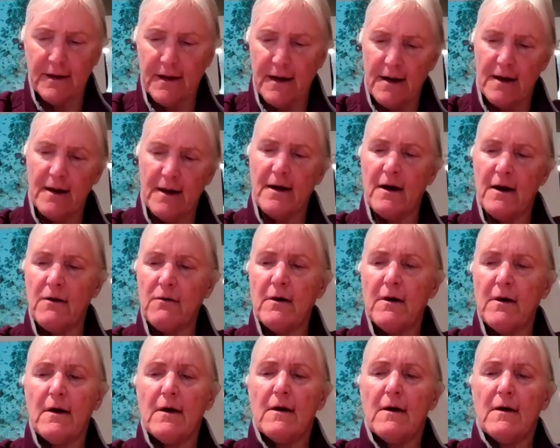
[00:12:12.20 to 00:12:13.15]
like around for now.
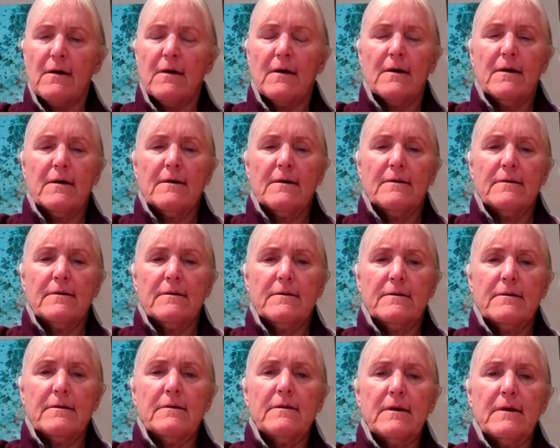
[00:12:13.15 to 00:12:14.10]
Like a long, long
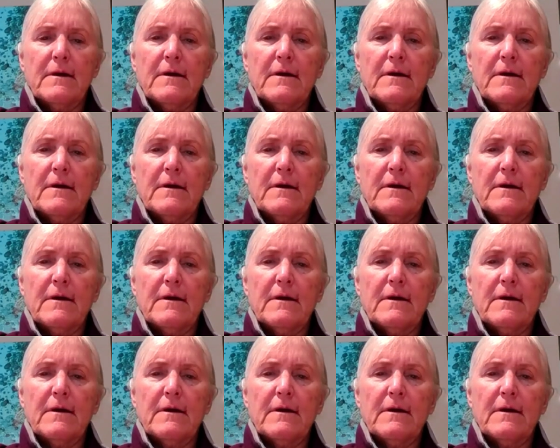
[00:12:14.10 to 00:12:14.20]
time.